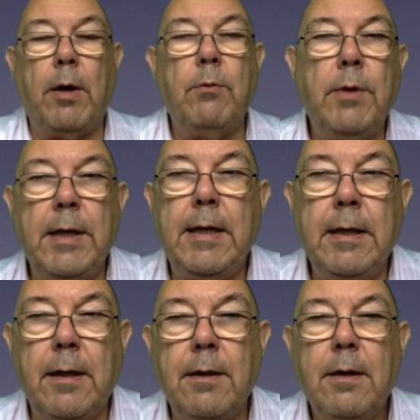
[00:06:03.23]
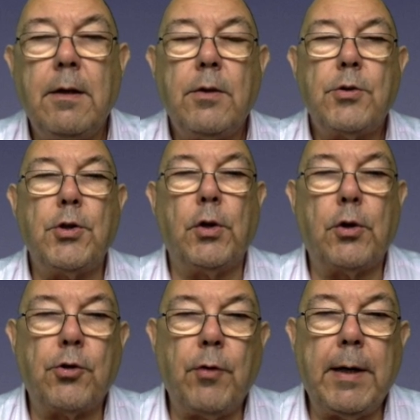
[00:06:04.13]
around the
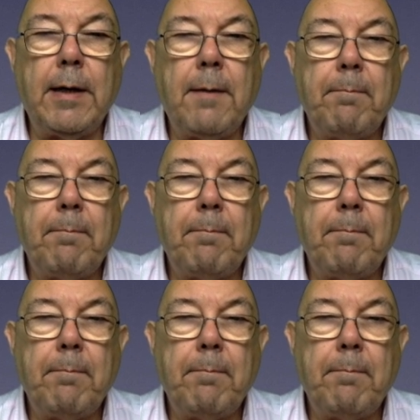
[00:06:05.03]
circus ring.